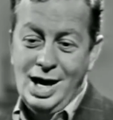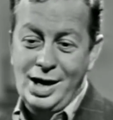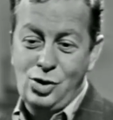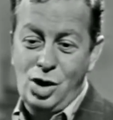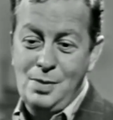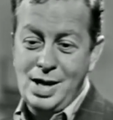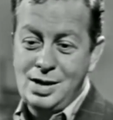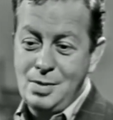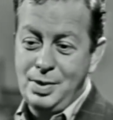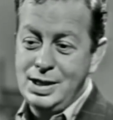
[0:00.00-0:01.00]
I called my
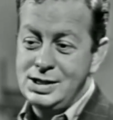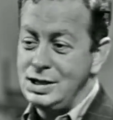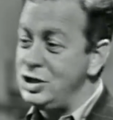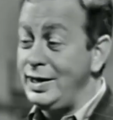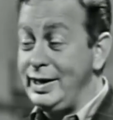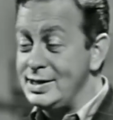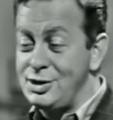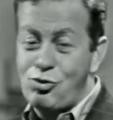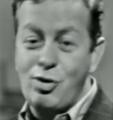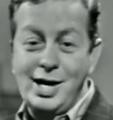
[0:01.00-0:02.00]
company and said, gee, I think it's
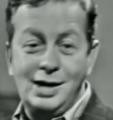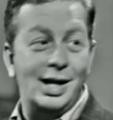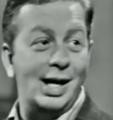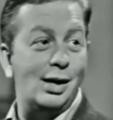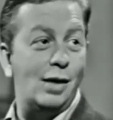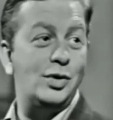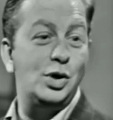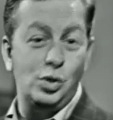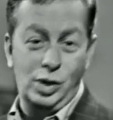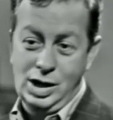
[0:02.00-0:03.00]
great and I'd love to
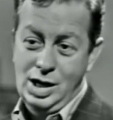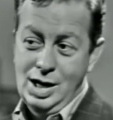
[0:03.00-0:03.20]
do it,